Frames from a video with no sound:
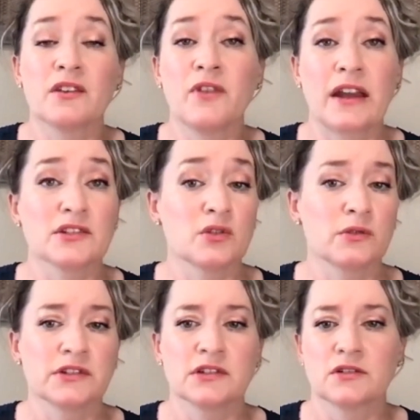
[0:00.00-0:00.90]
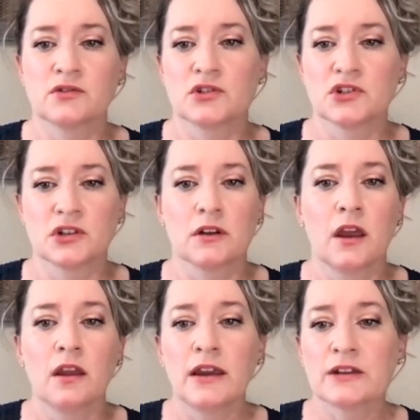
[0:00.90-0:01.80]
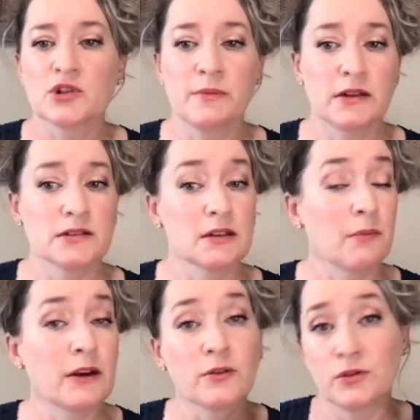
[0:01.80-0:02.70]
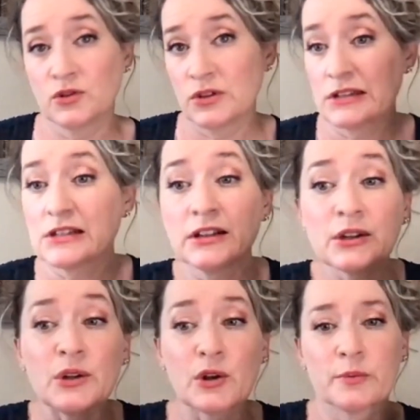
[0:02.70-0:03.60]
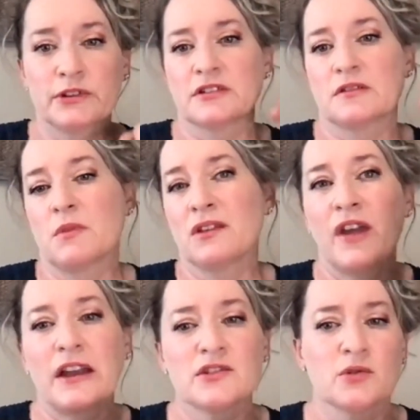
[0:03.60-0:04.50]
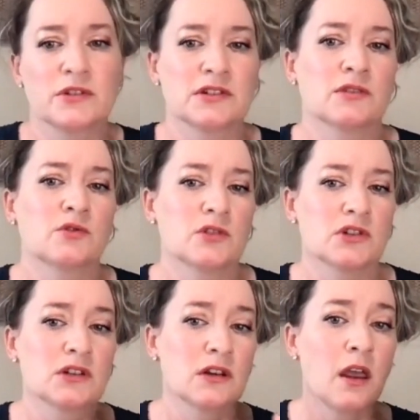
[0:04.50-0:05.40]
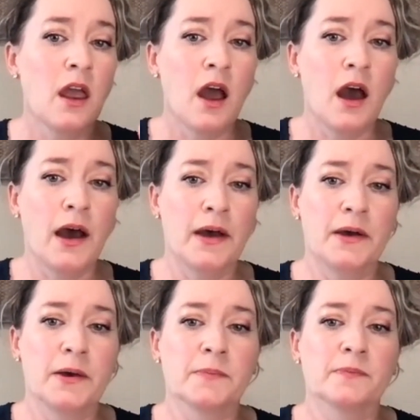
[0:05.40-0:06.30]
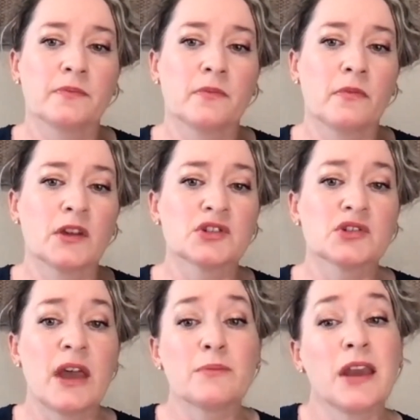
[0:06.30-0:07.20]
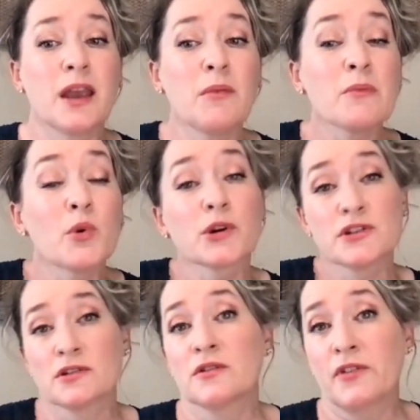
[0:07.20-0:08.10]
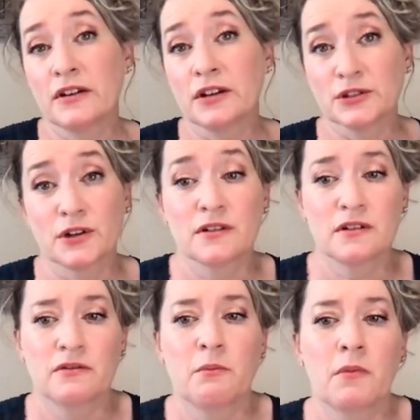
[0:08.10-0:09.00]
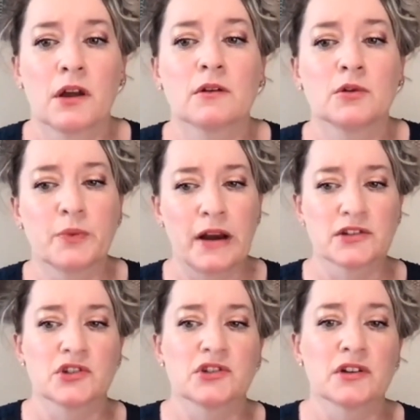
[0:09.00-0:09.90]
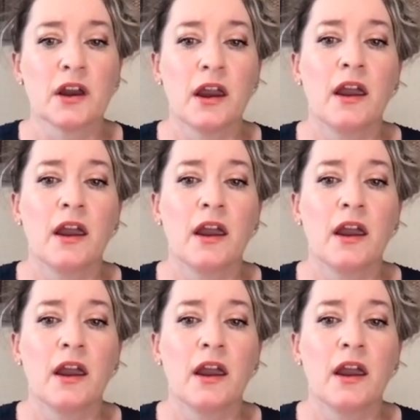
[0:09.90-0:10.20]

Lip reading: advanced holistic nutrition, natural medicine, micronutrients, clinical herbalism, advanced holistic nutrition, and became a board certified alternative medical practitioner.